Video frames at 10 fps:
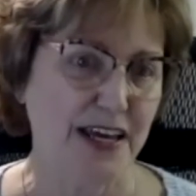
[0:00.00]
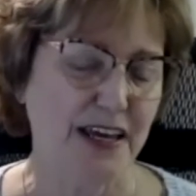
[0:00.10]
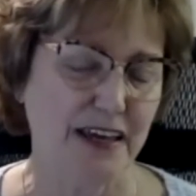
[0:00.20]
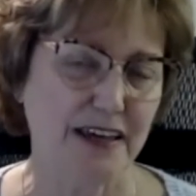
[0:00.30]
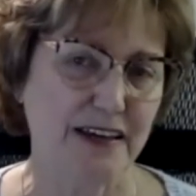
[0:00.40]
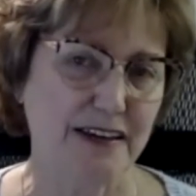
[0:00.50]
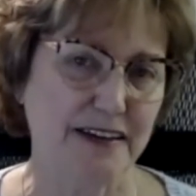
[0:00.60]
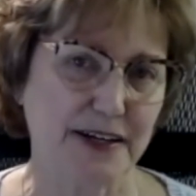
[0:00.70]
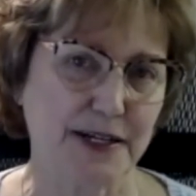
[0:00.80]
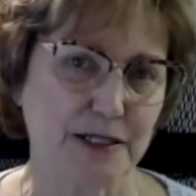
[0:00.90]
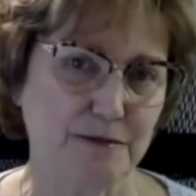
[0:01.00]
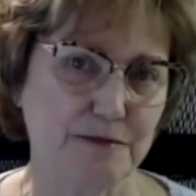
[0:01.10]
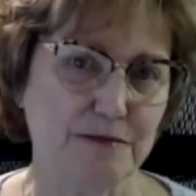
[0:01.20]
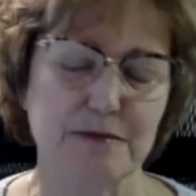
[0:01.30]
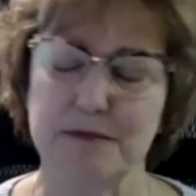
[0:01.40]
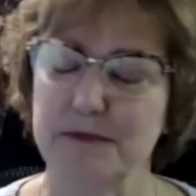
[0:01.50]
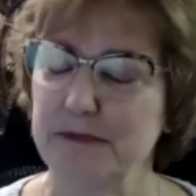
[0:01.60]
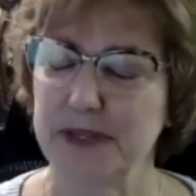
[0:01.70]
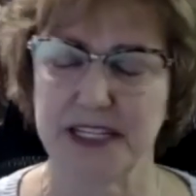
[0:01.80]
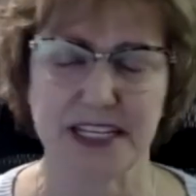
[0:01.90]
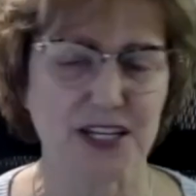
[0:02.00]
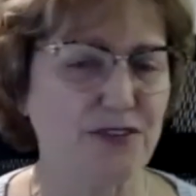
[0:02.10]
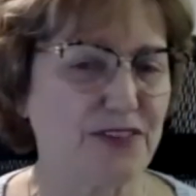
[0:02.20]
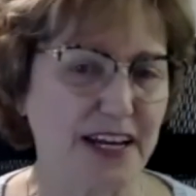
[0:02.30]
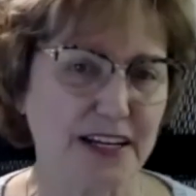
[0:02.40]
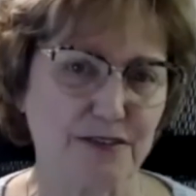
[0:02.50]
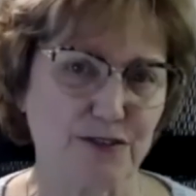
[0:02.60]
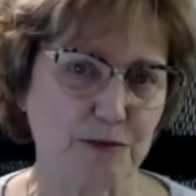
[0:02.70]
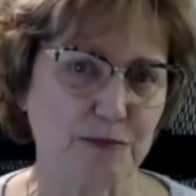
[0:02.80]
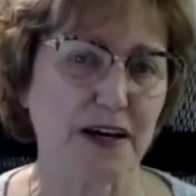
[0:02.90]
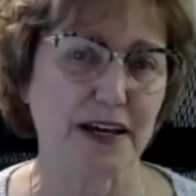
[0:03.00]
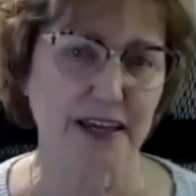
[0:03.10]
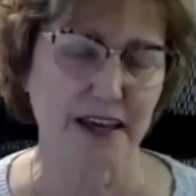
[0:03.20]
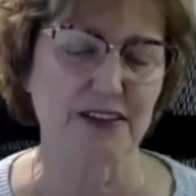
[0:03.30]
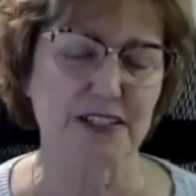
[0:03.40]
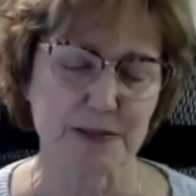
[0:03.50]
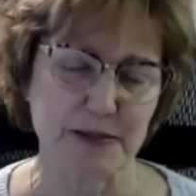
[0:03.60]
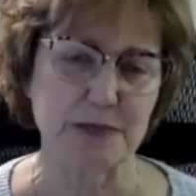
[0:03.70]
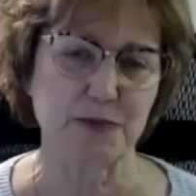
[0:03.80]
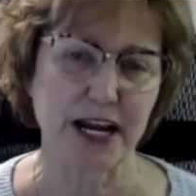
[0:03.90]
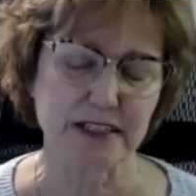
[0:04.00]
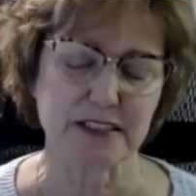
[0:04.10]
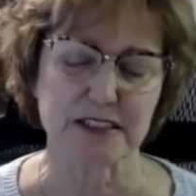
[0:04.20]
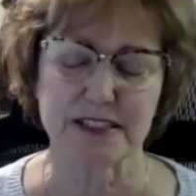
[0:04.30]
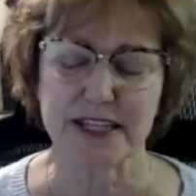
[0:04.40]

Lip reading: in being innovative or applying evidence-based practice.